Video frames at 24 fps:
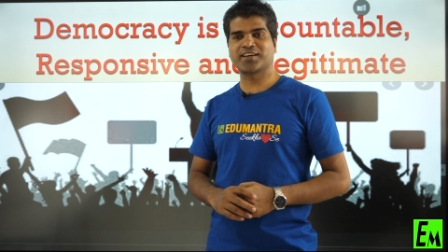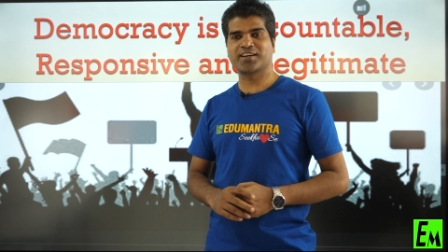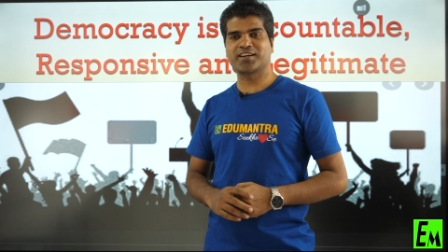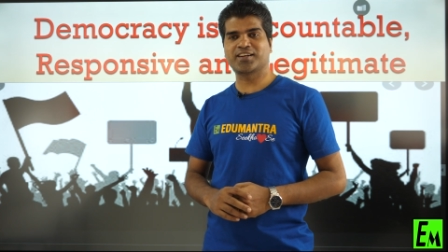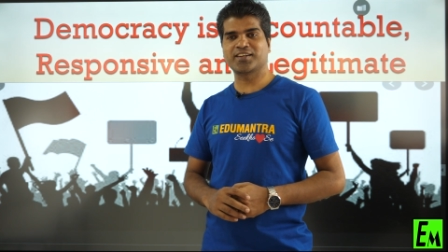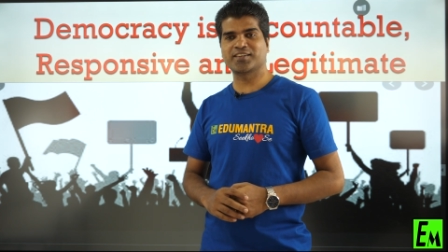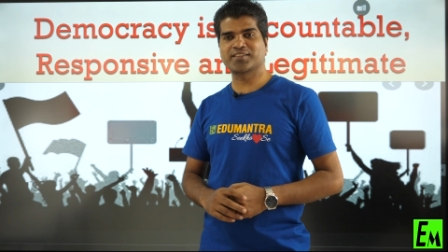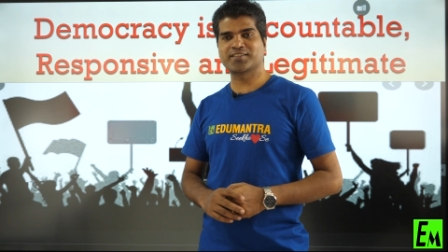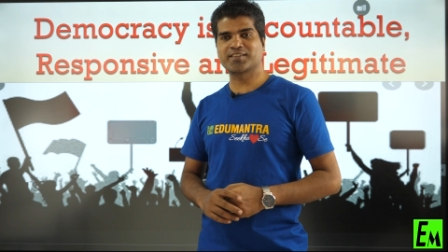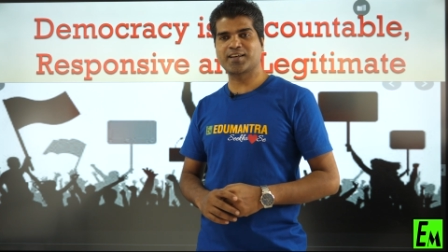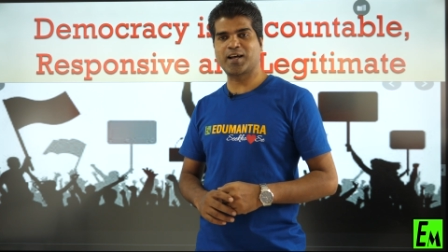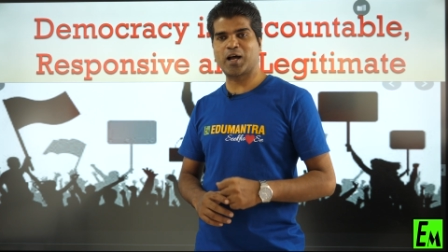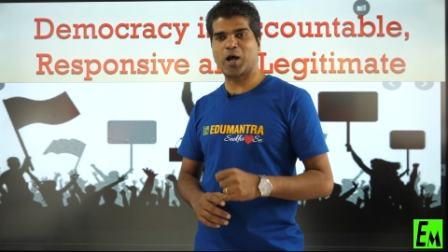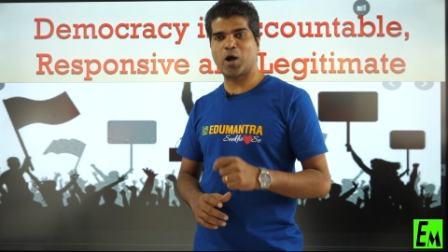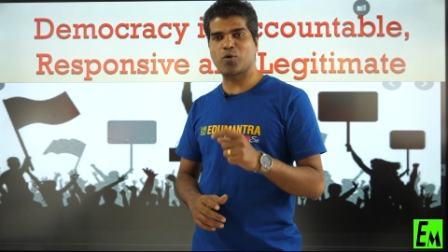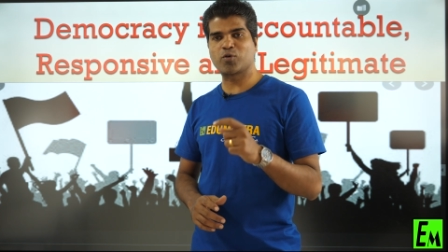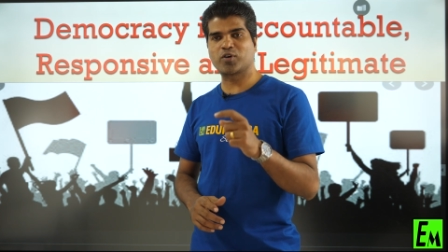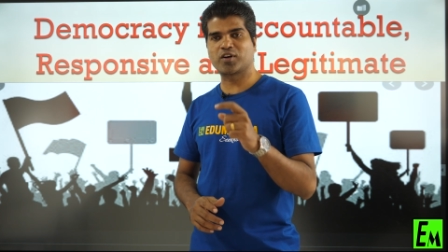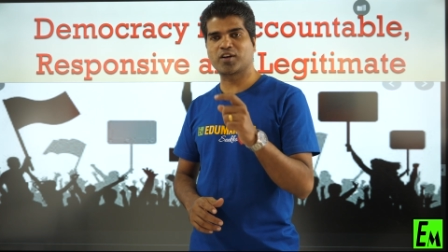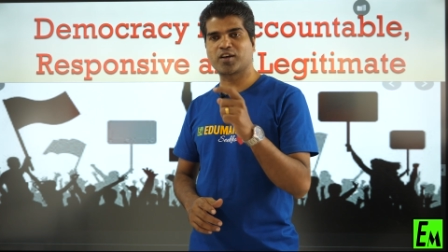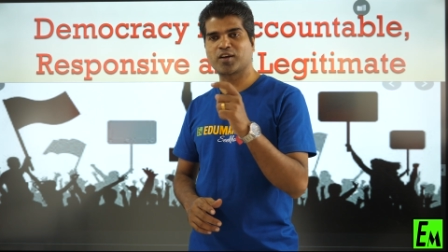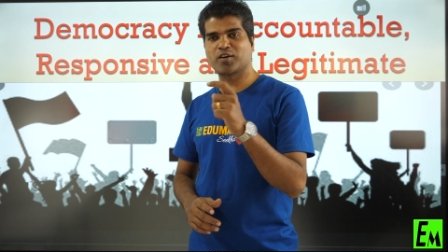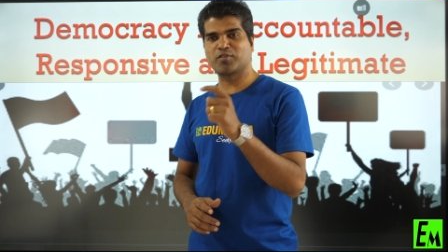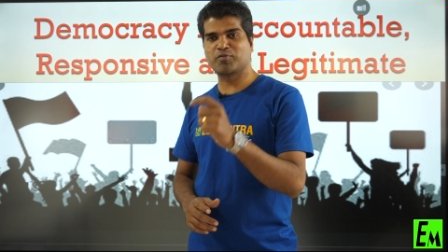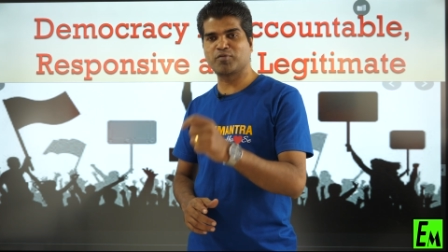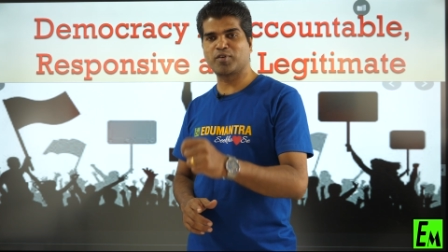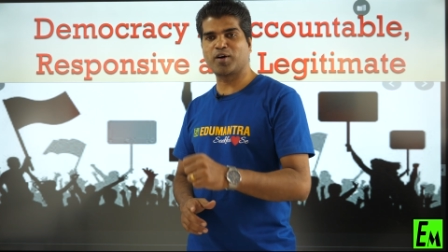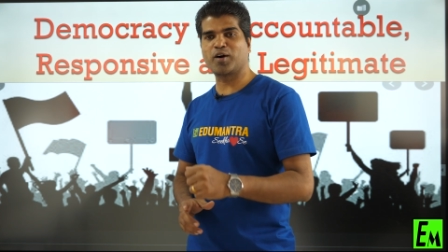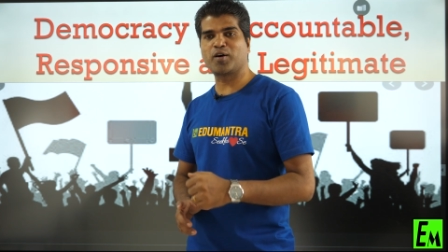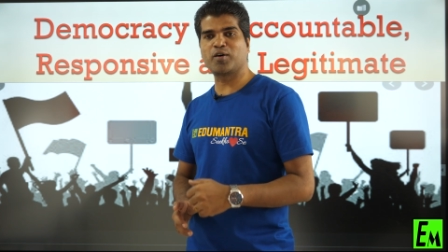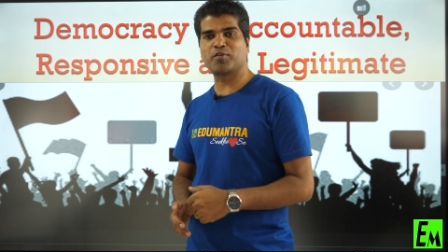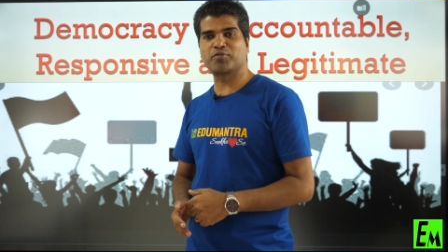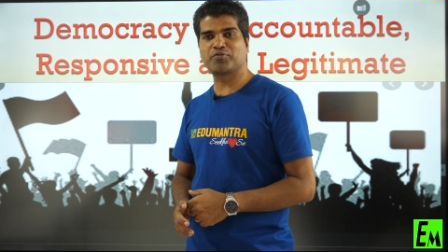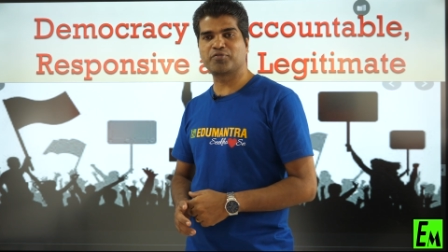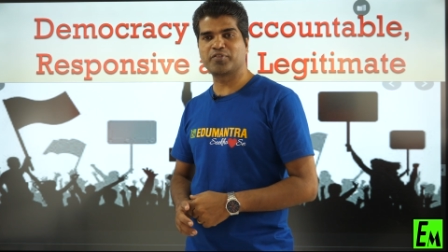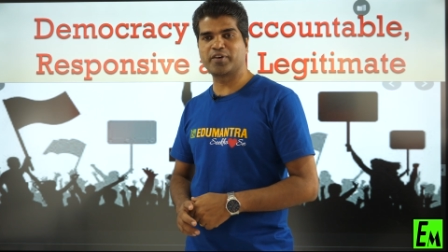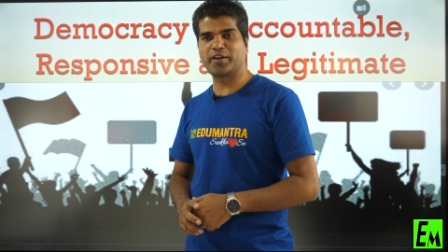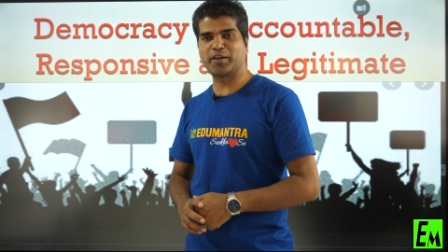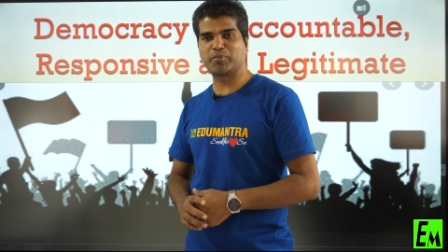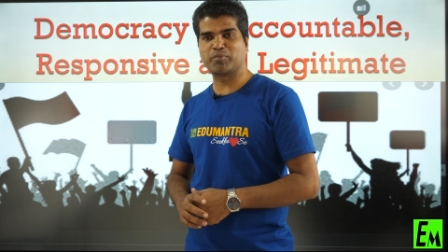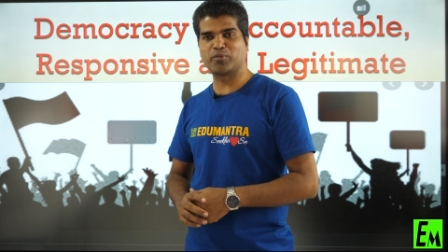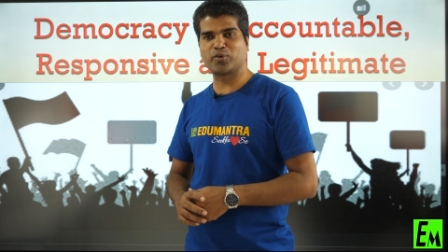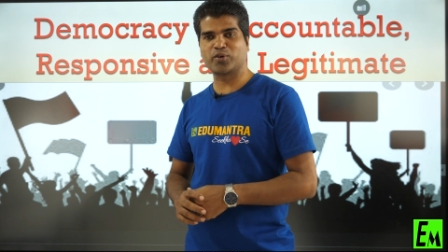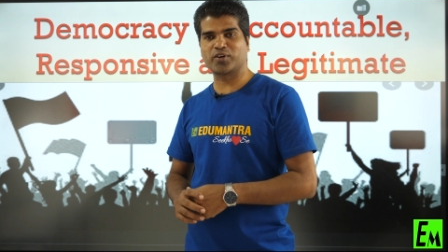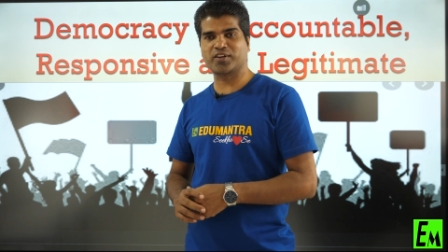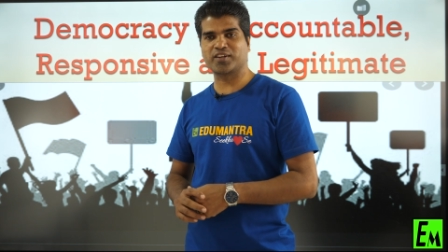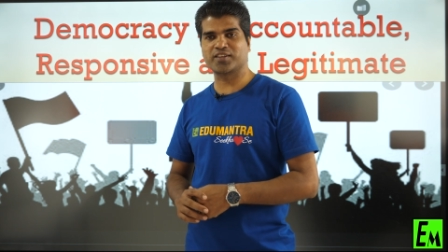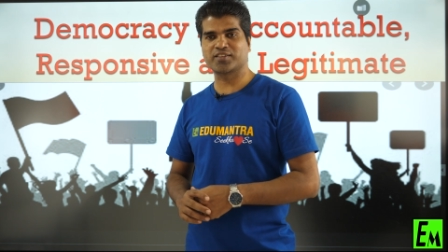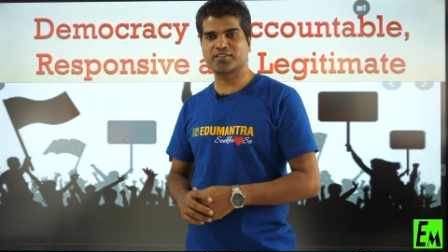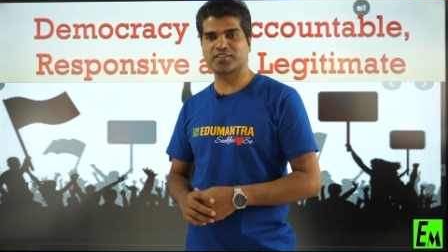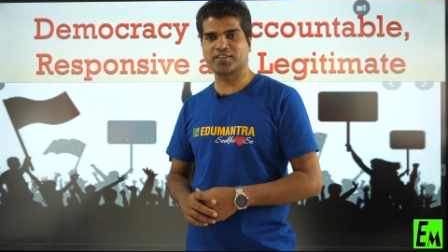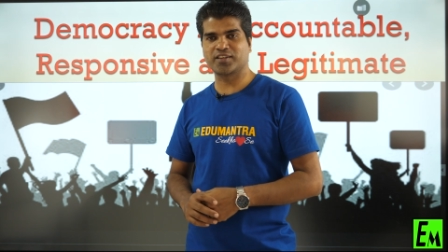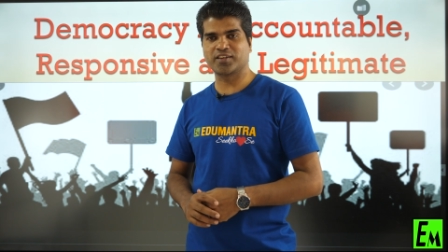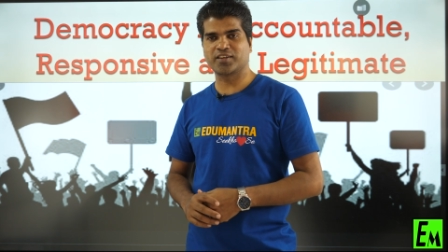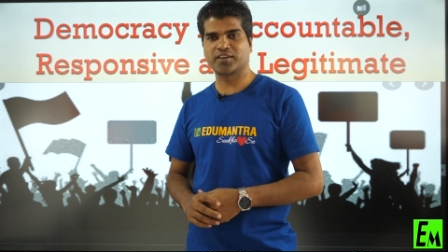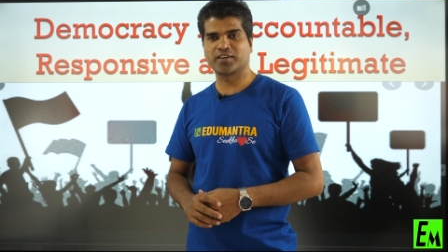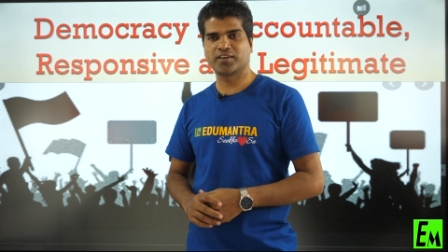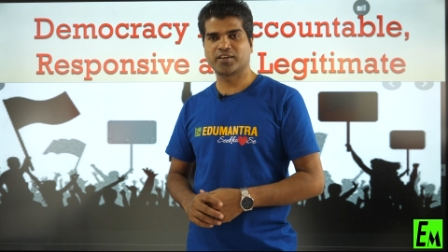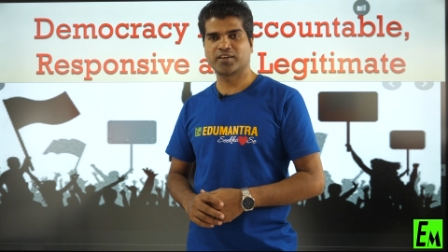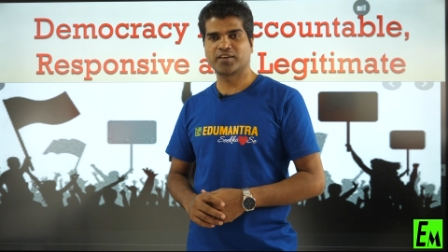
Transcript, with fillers: that is outcome of democracy.